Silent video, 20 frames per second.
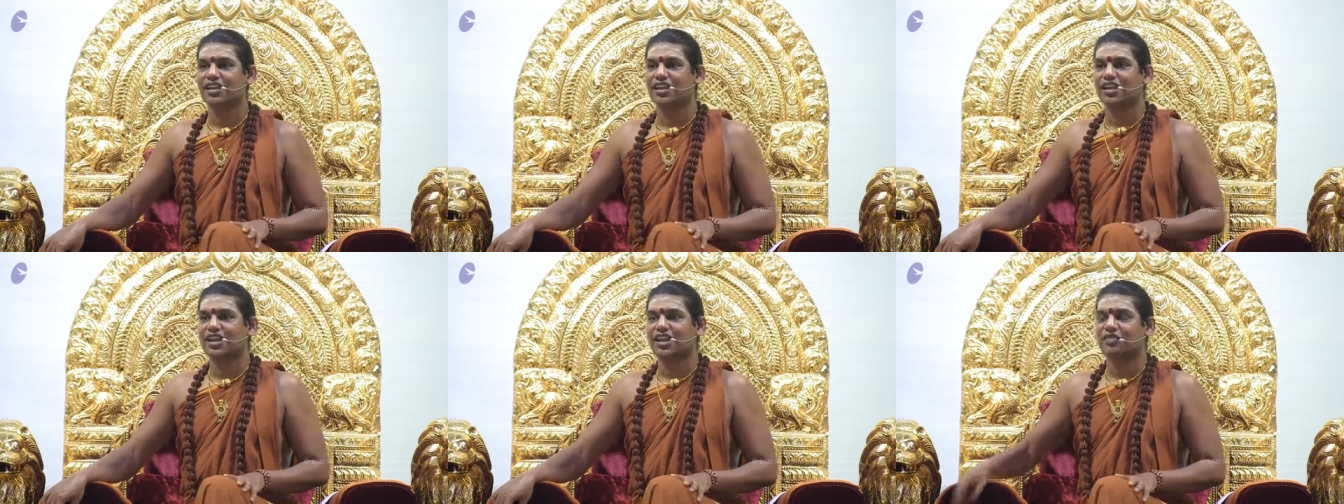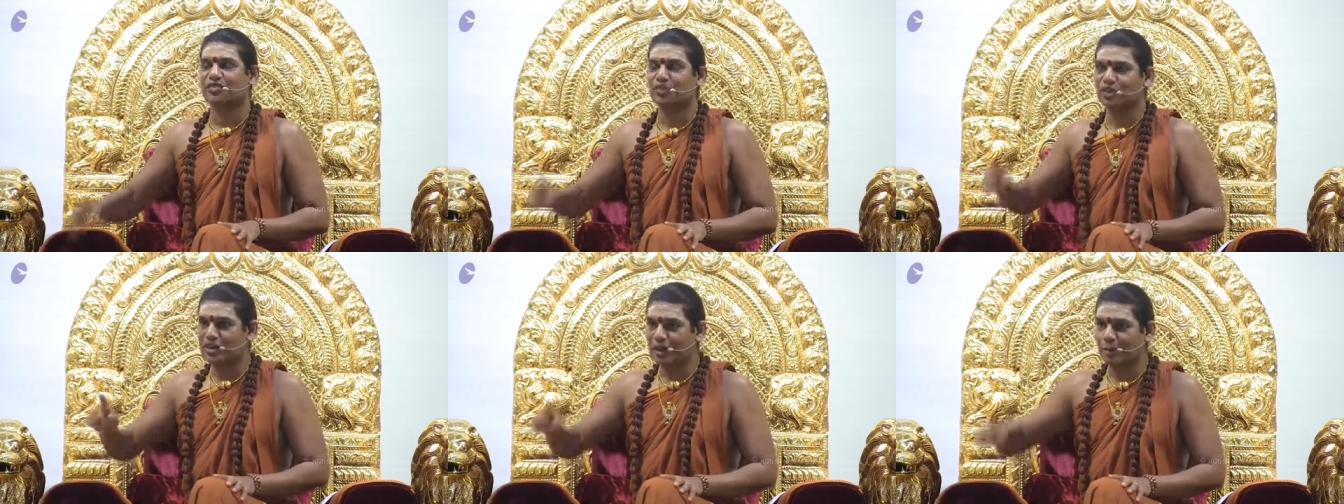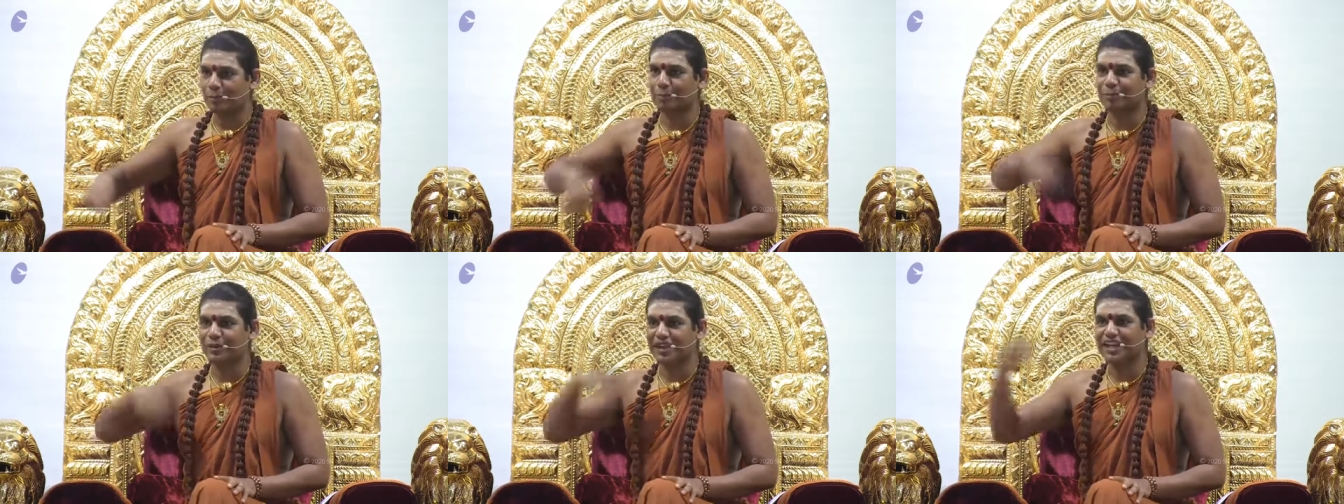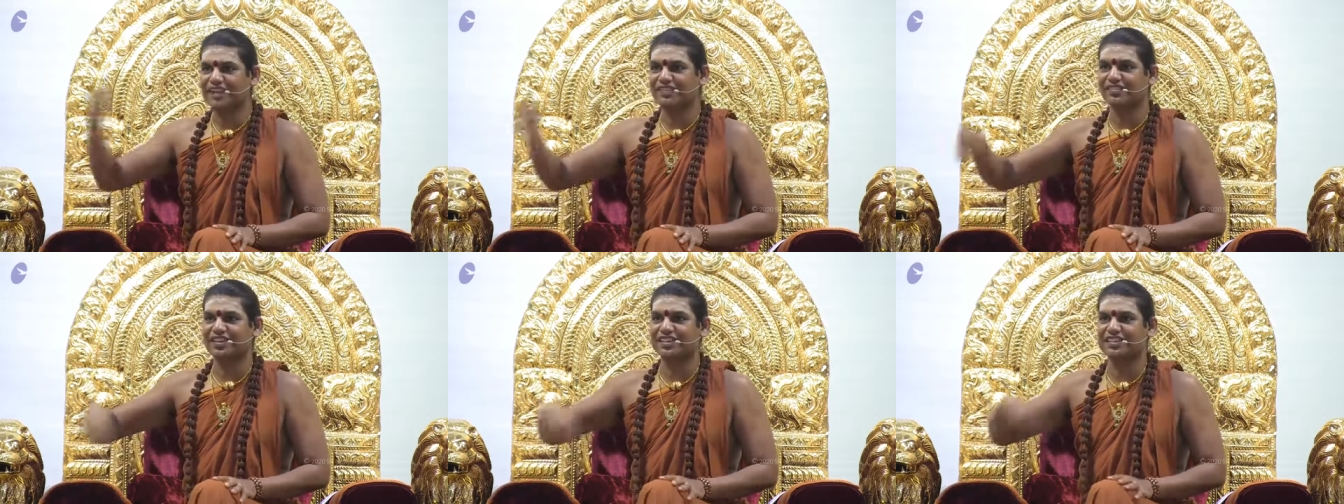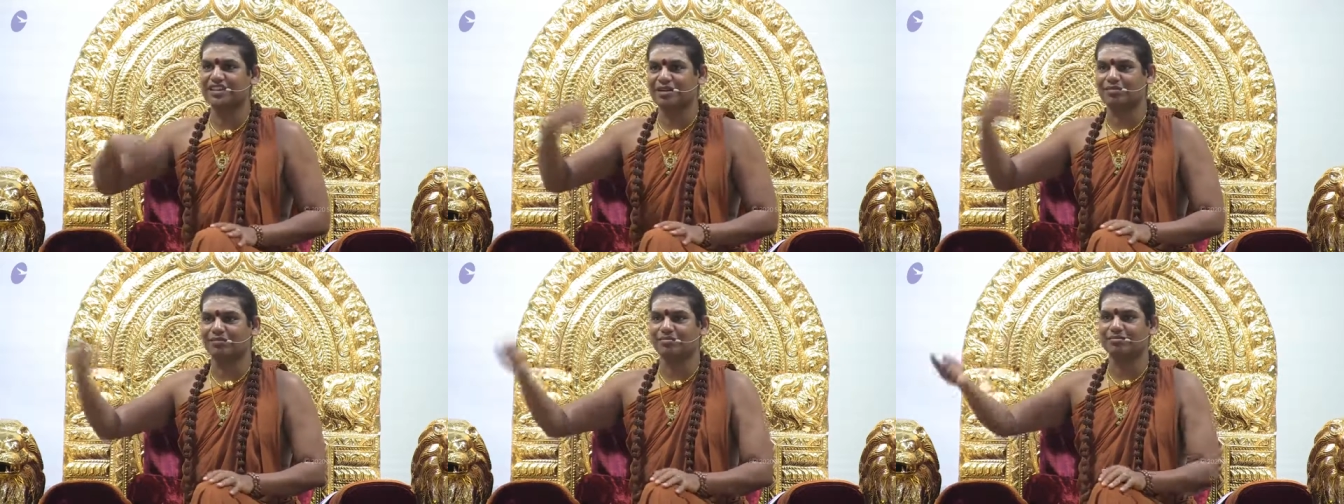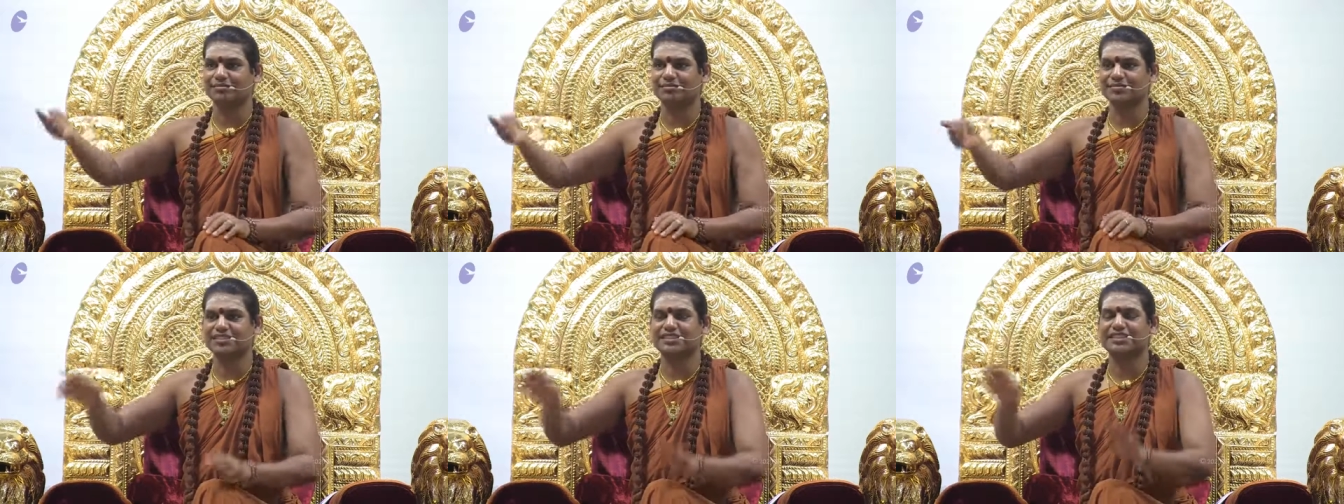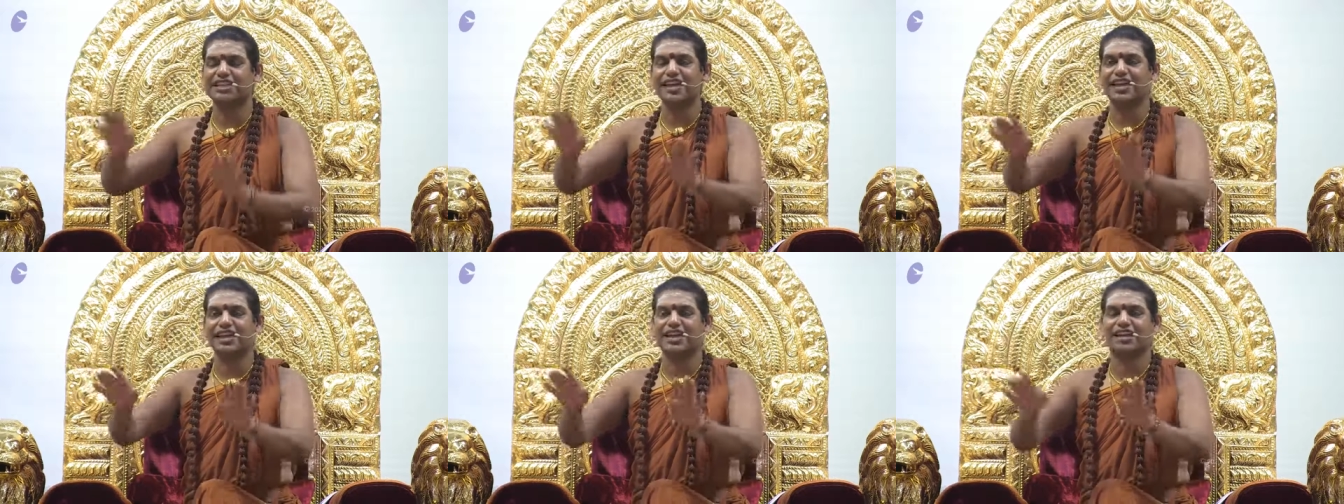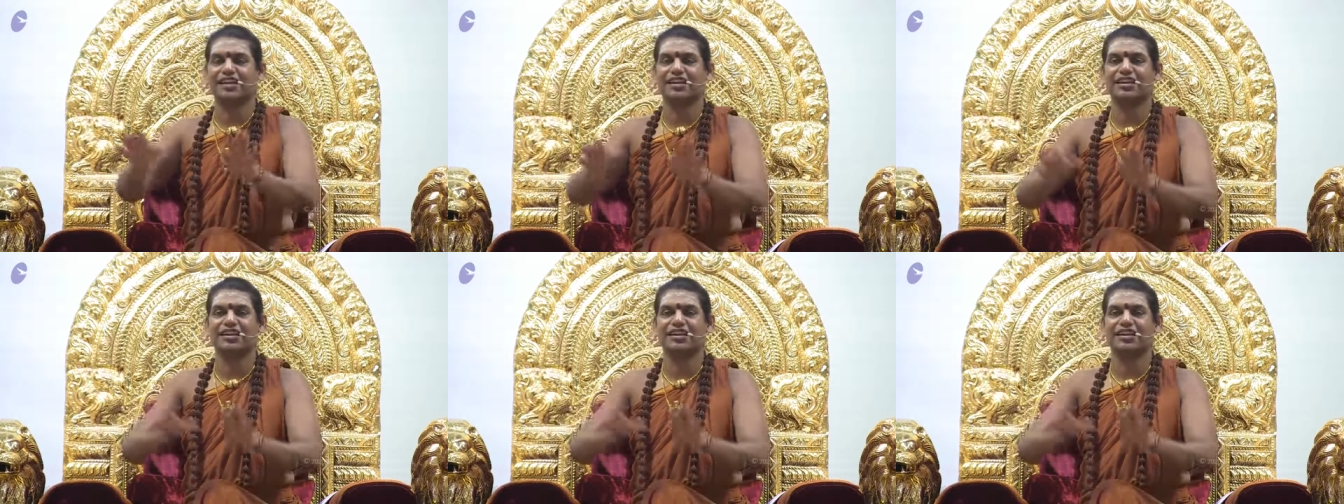If you complete with them saying,